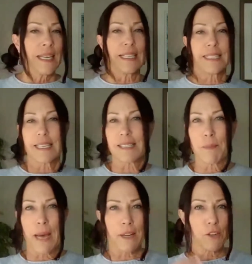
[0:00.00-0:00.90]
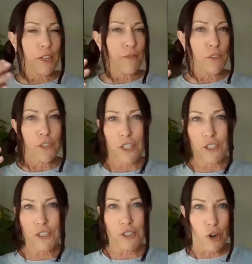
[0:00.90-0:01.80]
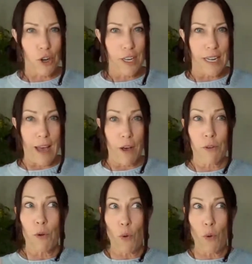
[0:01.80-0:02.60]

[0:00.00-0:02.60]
It doesn't matter if you're just starting out